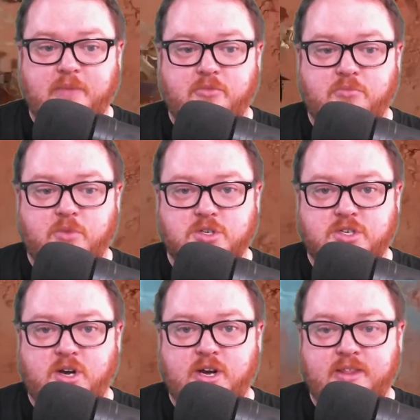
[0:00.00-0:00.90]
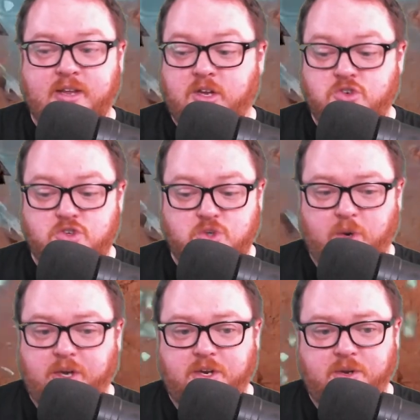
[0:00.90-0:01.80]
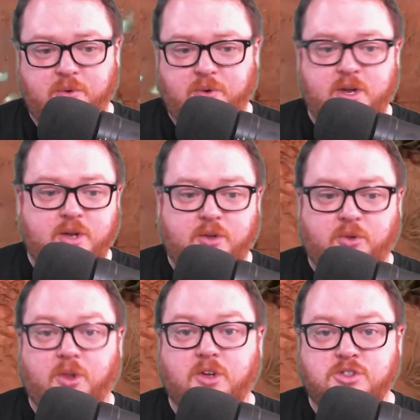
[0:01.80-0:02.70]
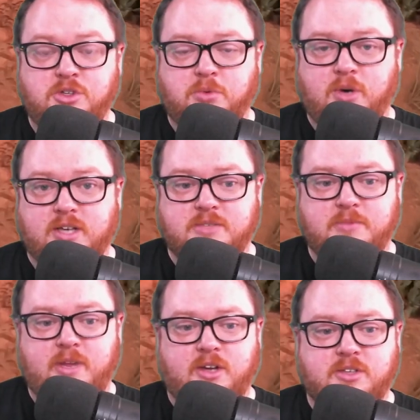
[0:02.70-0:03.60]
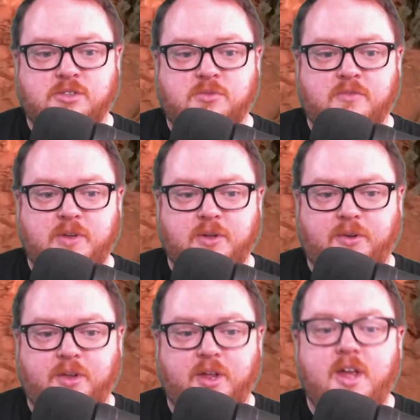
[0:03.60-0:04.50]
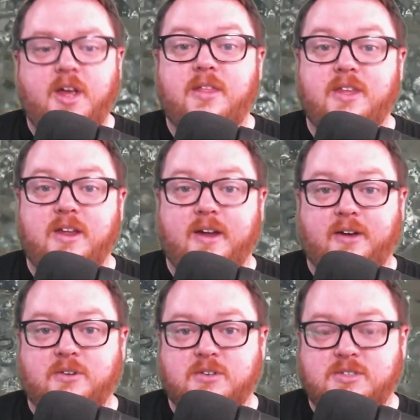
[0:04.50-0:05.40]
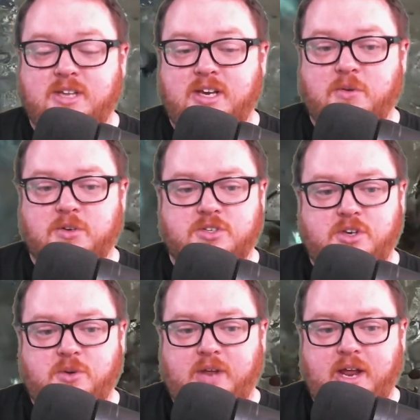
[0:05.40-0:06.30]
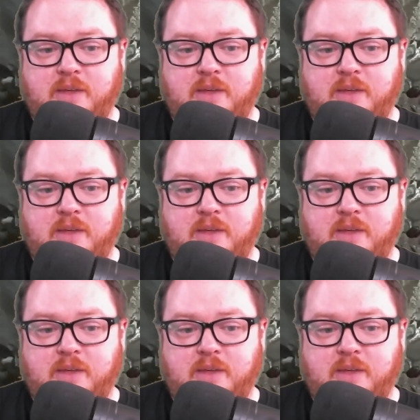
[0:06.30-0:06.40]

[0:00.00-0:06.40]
of mercenary that can join you. Looks super awesome. They also revealed the Undercity, which is a new game